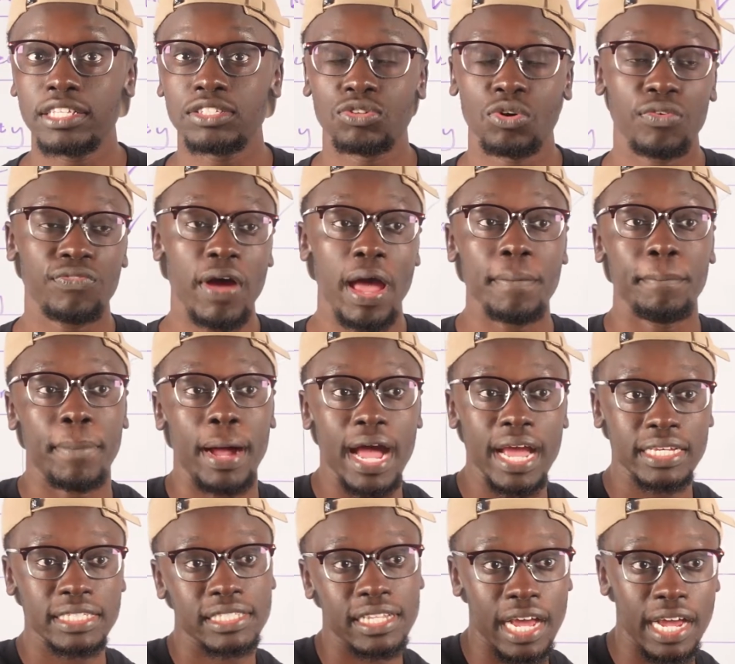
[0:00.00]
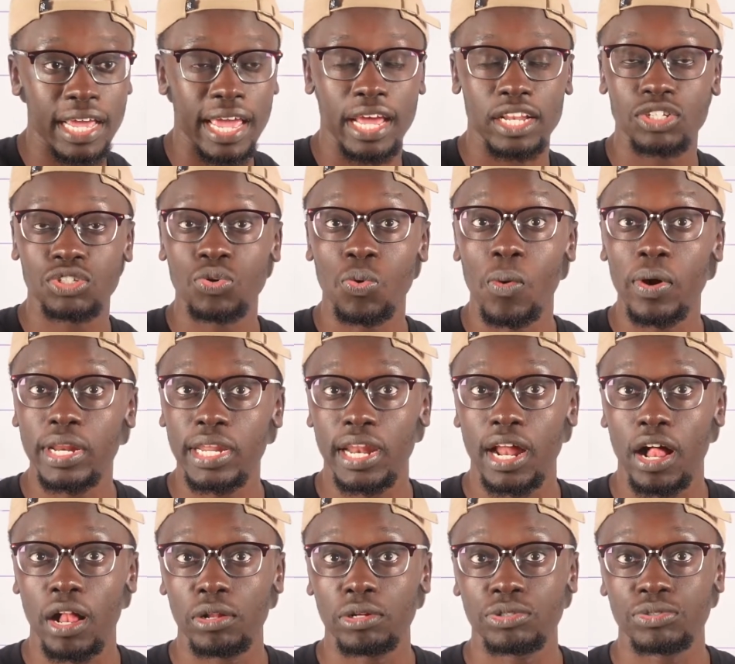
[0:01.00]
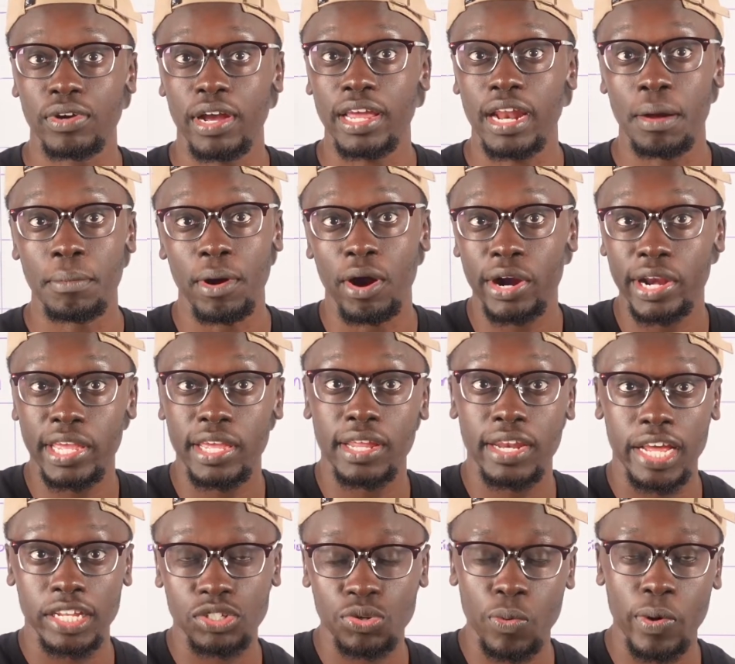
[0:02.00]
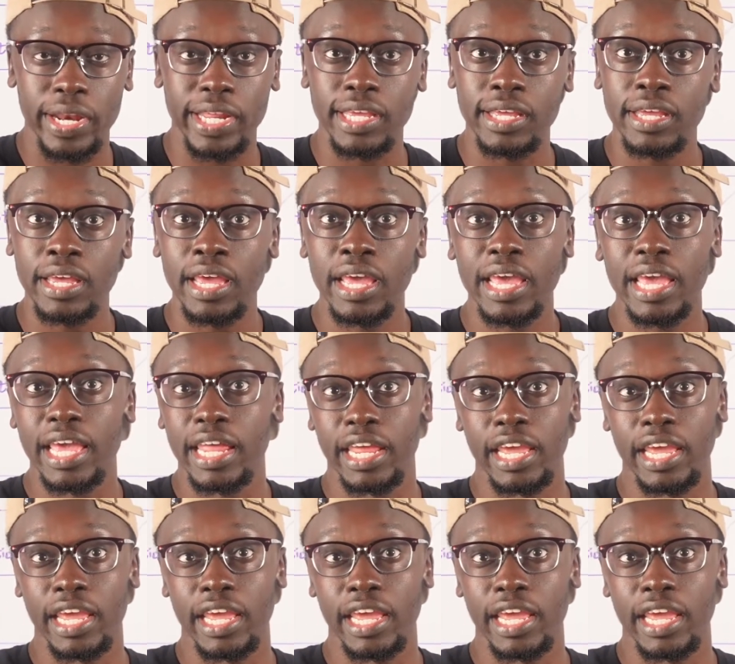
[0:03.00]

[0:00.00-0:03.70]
So if I buy a stock at $20, right? I'm already in at 20, it